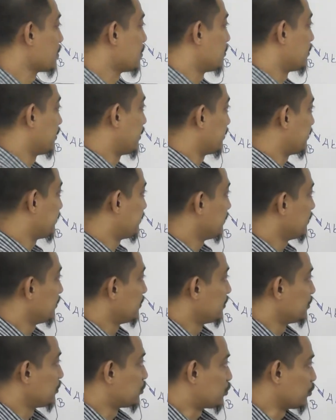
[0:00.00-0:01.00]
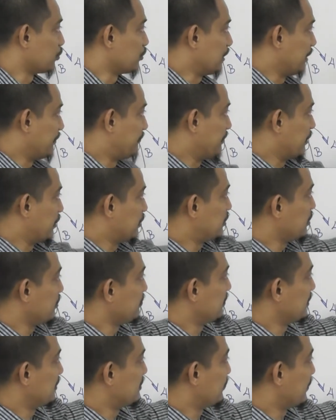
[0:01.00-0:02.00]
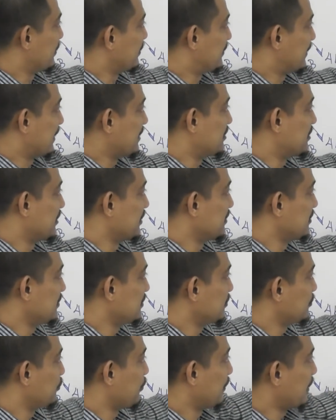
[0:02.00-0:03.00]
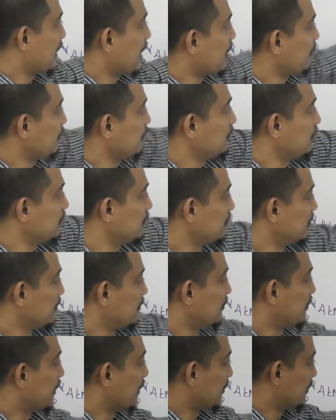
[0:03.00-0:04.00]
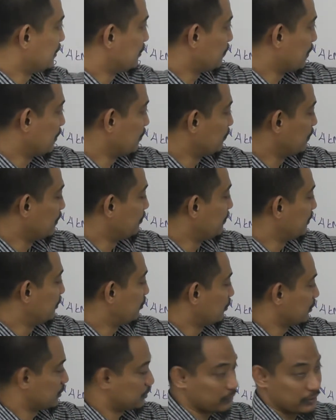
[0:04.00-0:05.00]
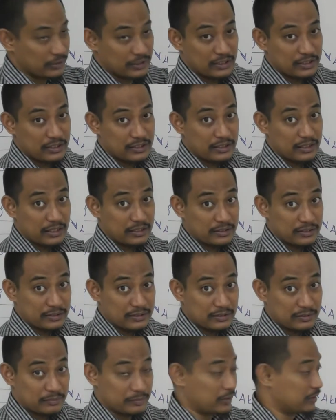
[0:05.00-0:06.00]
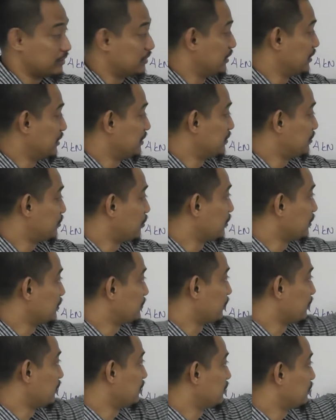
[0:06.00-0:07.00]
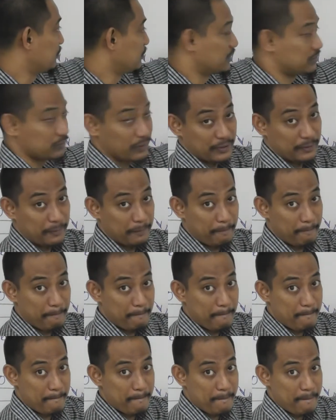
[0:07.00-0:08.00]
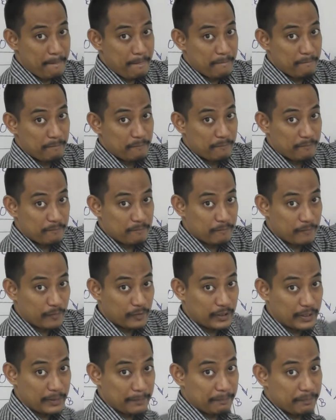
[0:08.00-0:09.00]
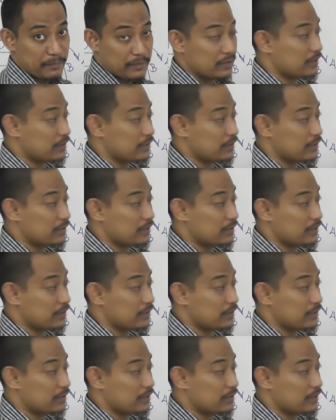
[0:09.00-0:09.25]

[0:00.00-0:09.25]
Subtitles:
right? So if you assume this one tension going up, then this one will be correspondingly like this, because it corresponding to this one. Okay.